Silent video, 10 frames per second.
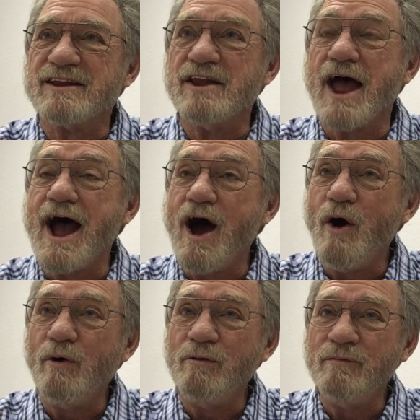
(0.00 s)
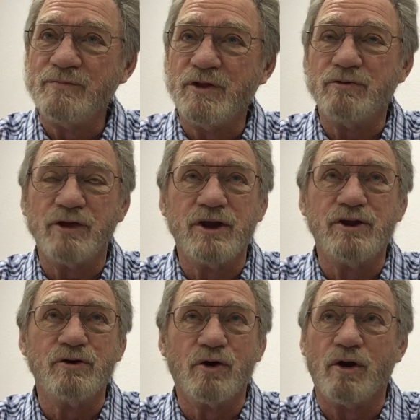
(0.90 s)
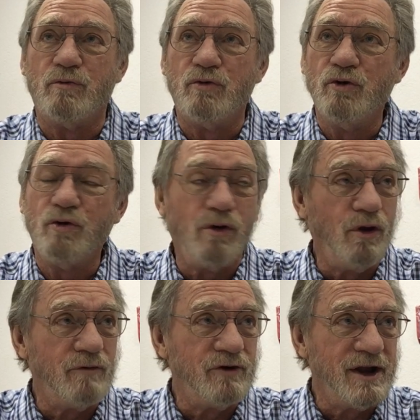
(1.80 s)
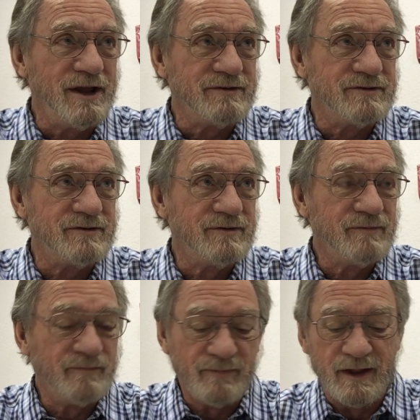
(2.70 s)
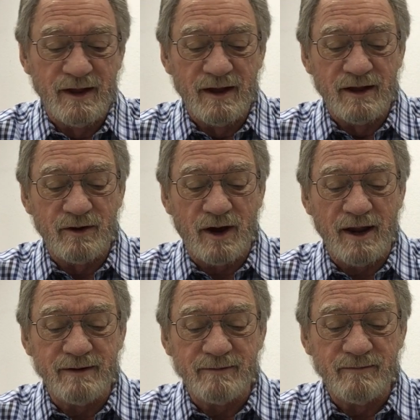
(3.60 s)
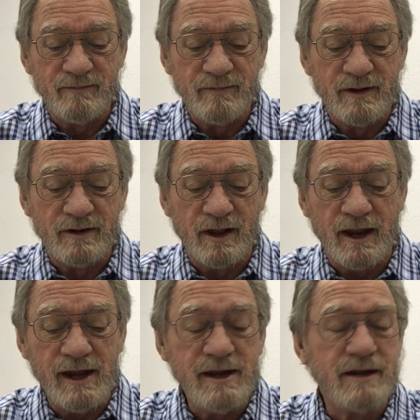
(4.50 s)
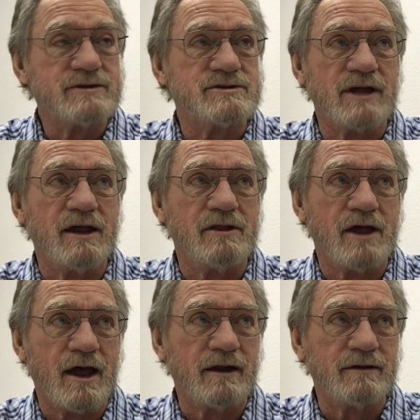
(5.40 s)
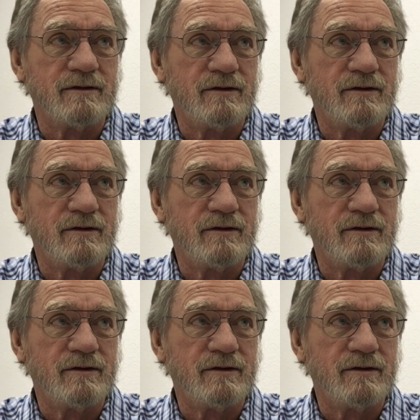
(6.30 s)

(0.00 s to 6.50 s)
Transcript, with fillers: now you think you're going to rule over us? Right? He didn't say that.